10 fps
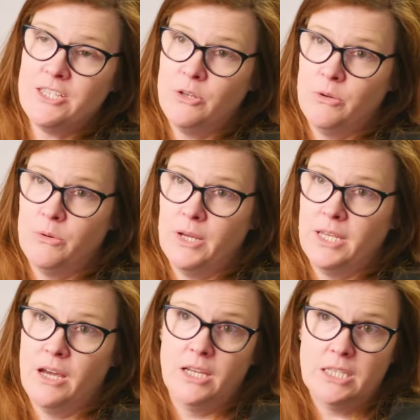to
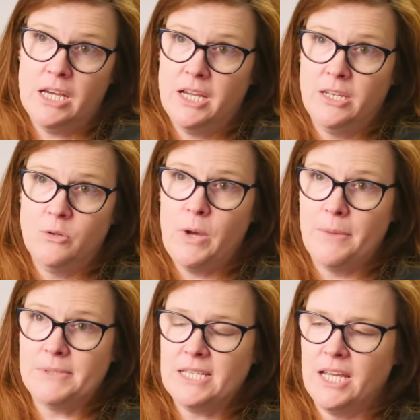an online
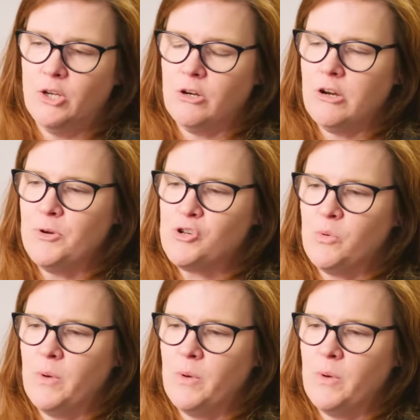website or commercial